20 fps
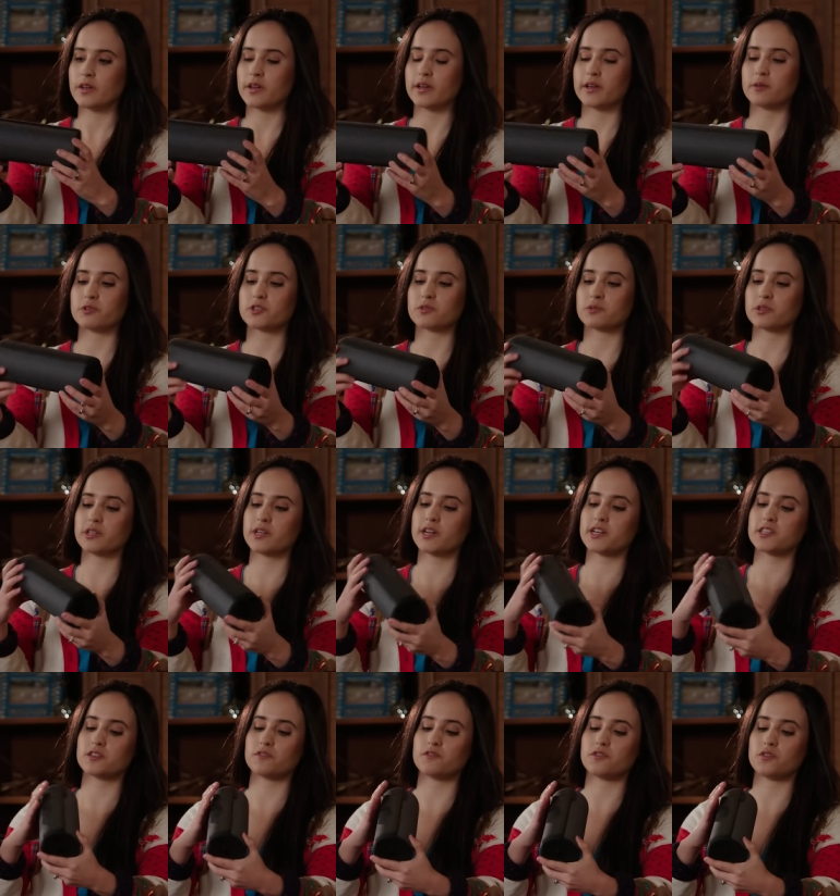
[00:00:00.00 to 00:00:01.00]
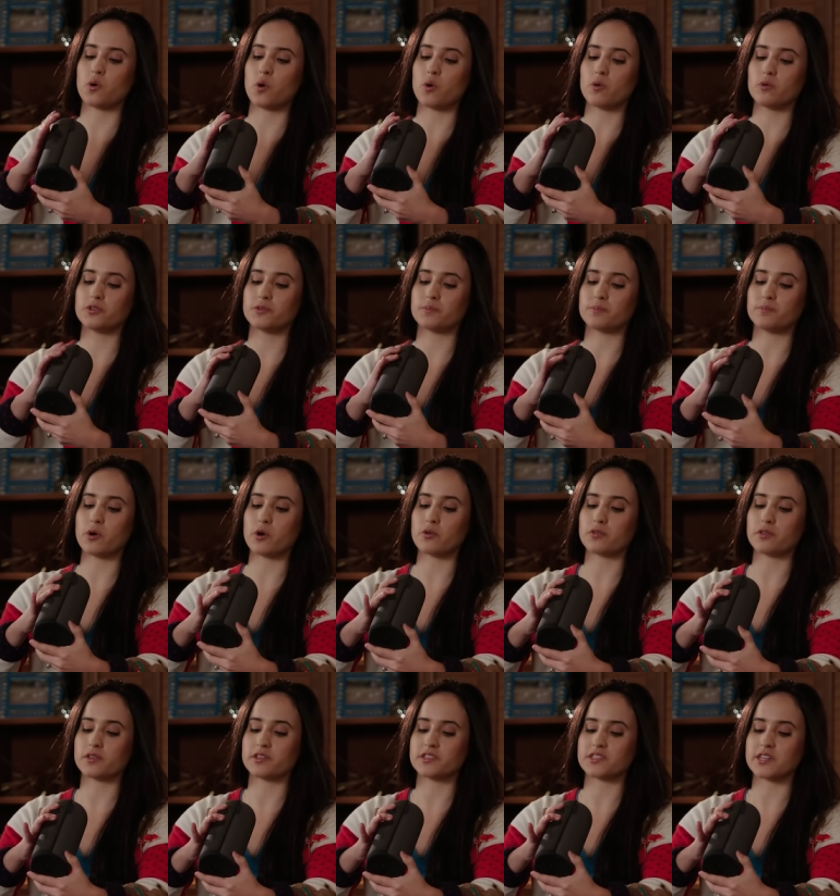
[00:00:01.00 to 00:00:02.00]
And what's really nice, if you hold
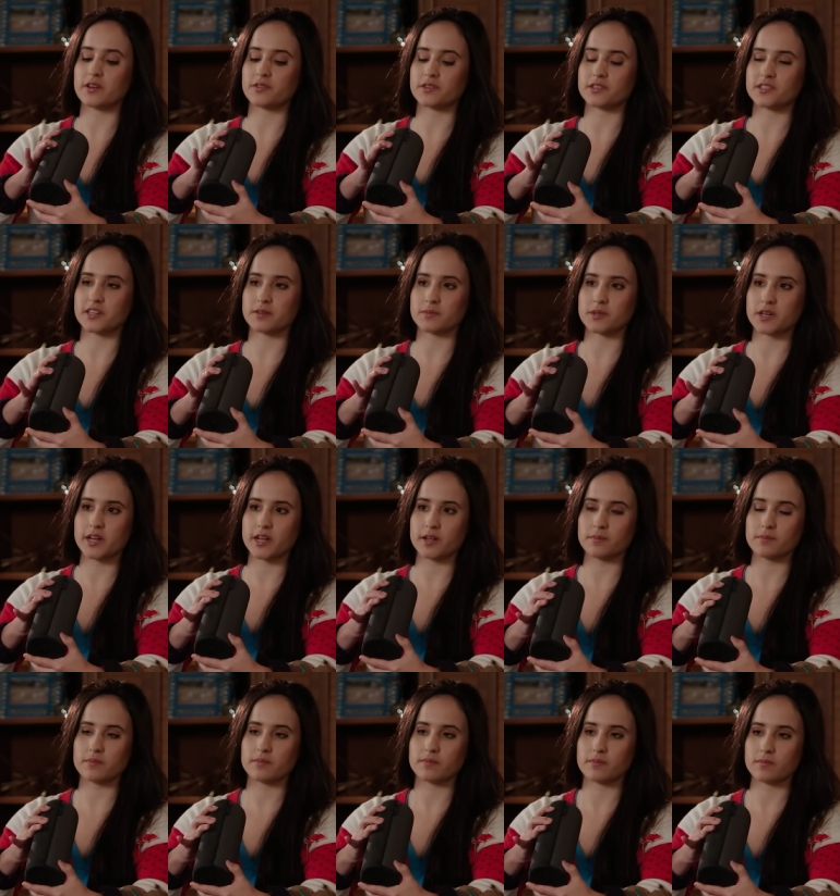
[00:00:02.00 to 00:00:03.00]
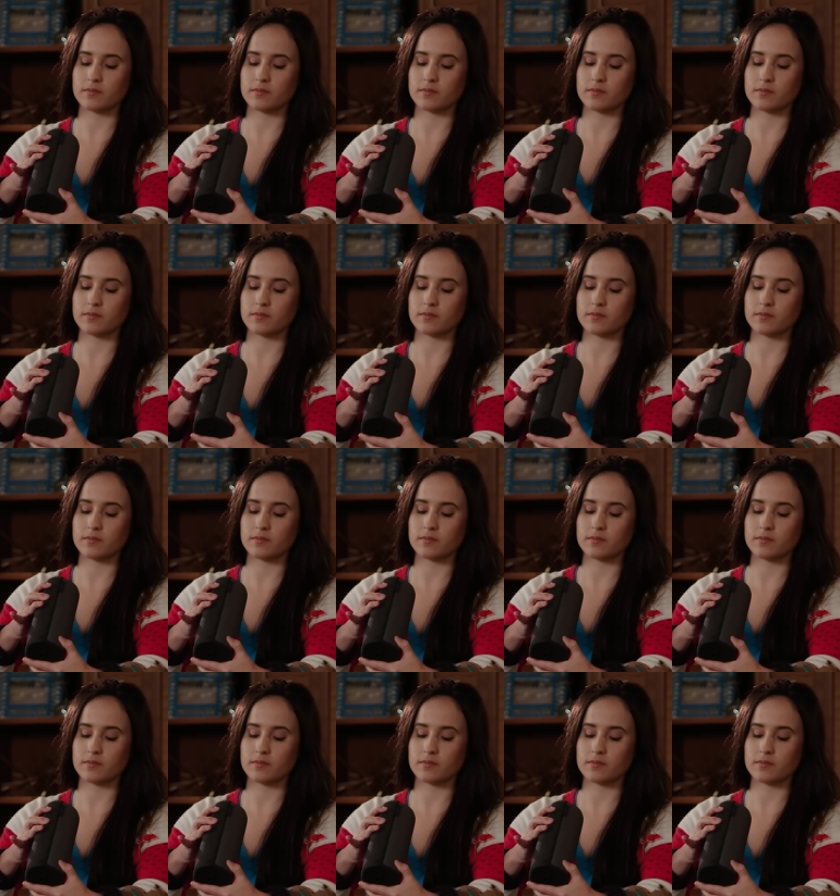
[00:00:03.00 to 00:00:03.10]
both of these down at the same time,